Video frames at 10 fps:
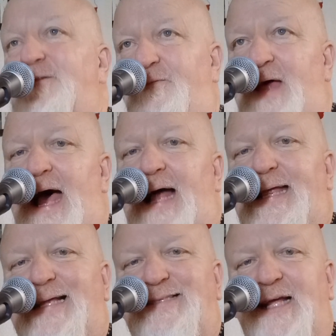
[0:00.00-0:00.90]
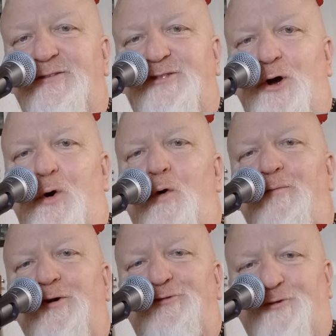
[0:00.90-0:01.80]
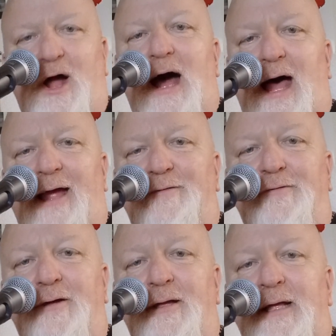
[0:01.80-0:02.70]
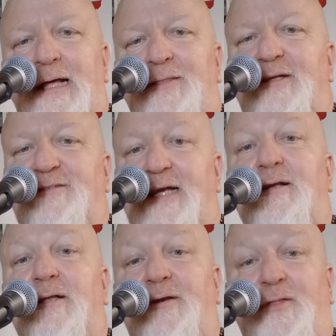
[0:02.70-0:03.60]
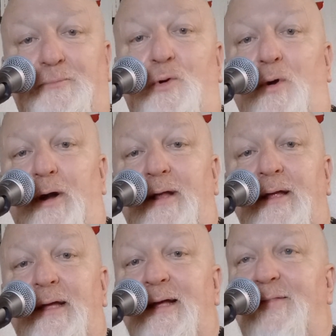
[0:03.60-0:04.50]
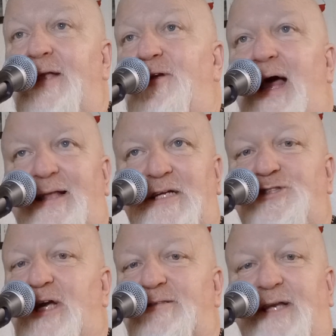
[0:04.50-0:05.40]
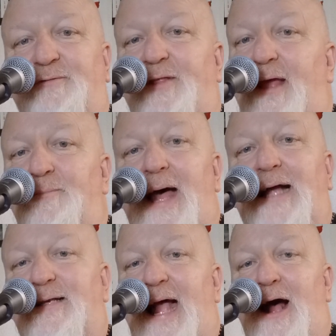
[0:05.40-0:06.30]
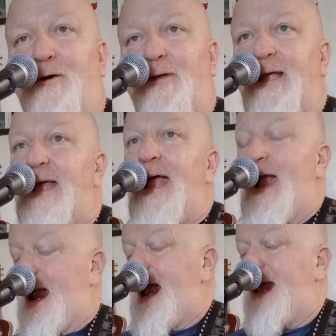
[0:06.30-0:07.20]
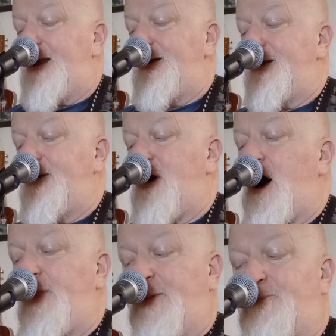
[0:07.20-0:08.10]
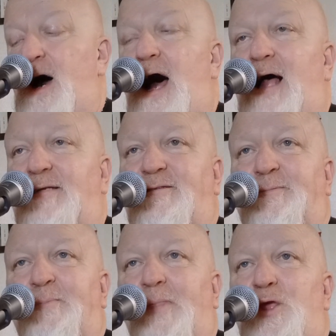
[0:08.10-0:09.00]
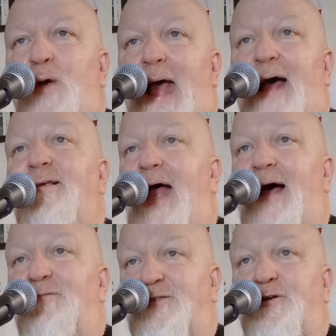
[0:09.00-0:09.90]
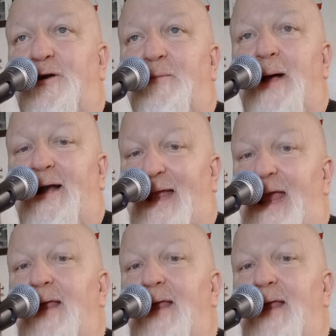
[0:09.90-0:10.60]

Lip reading: of that, it tends to overdrive the signal into the board. Then you got to adjust everything back down. And on the Boss, you had to have a certain amount of